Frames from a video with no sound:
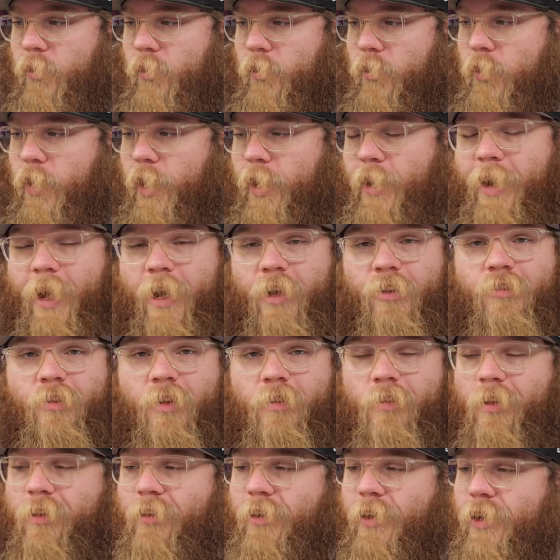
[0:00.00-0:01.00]
alright, next
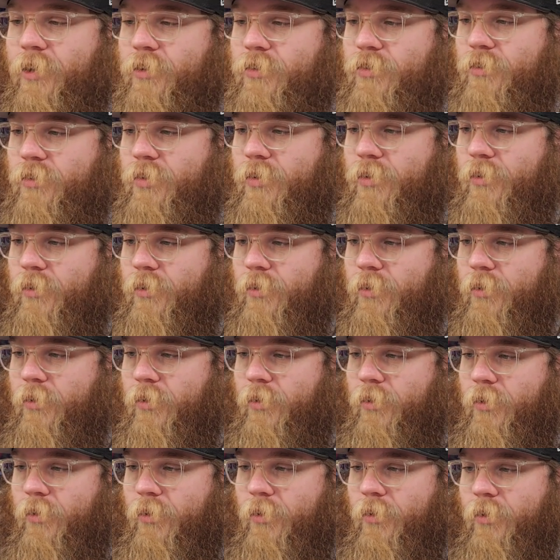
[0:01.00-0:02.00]
on the list.
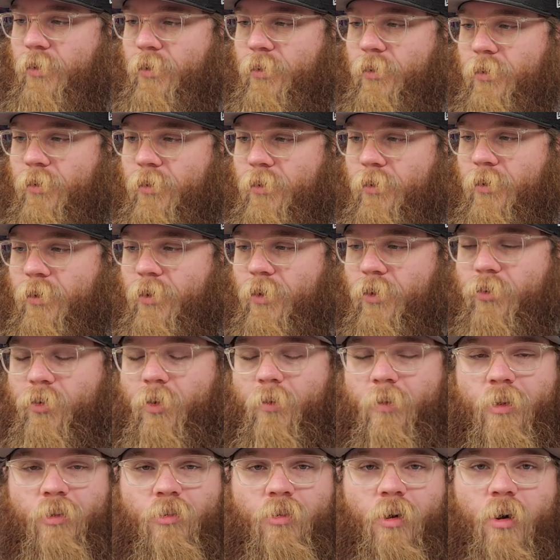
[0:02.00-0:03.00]
So
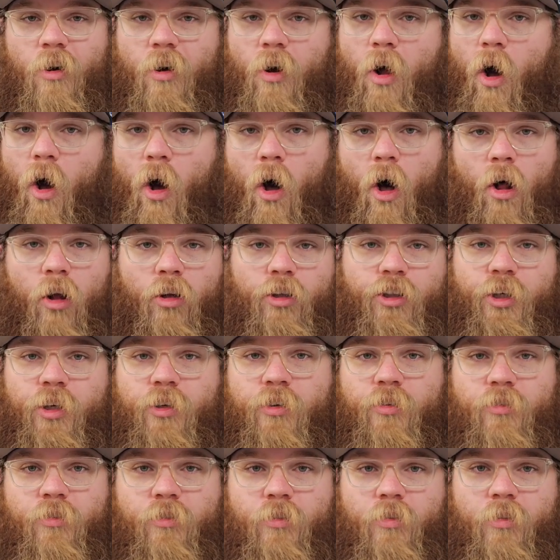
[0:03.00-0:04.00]
these aren't all
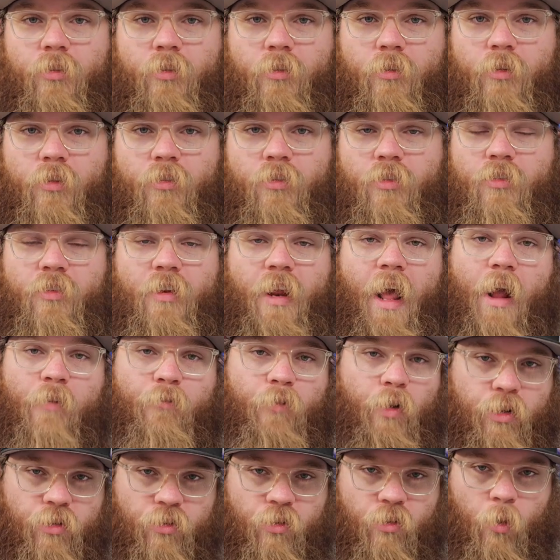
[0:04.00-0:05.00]
just, this isn't
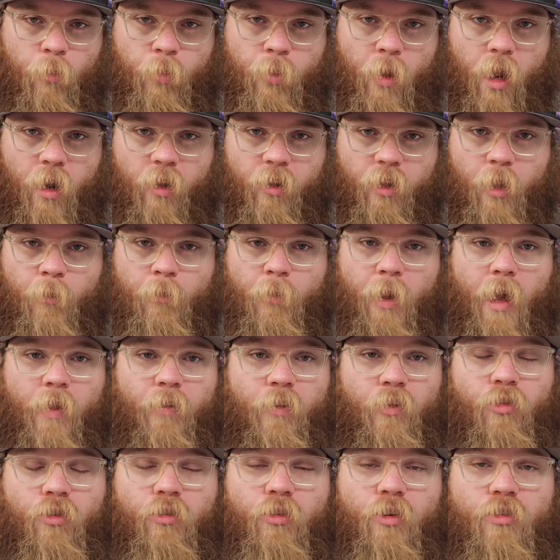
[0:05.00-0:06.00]
every single product I'd buy.
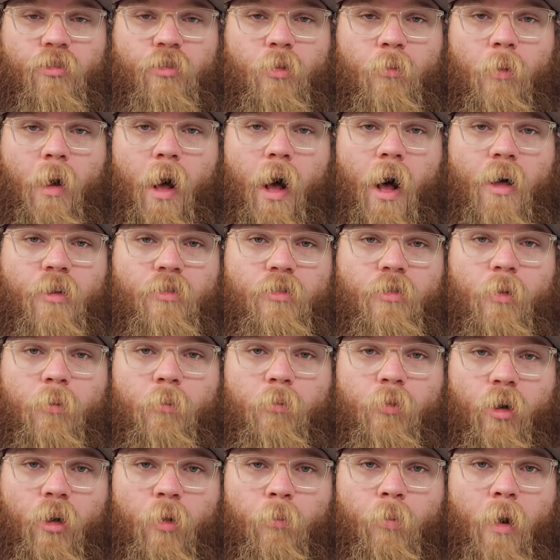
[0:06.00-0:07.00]
These are just some awesome,
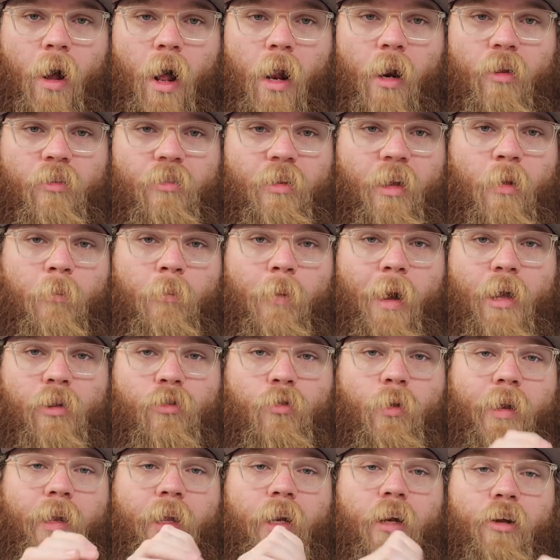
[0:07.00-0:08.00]
good products I could buy
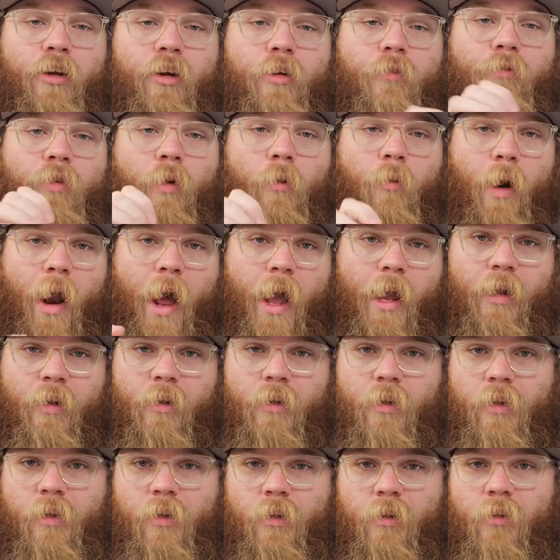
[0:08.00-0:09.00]
so I get a good
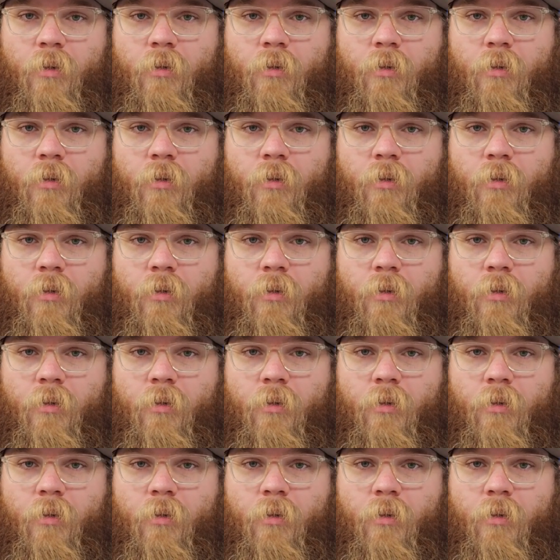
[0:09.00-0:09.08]
variety.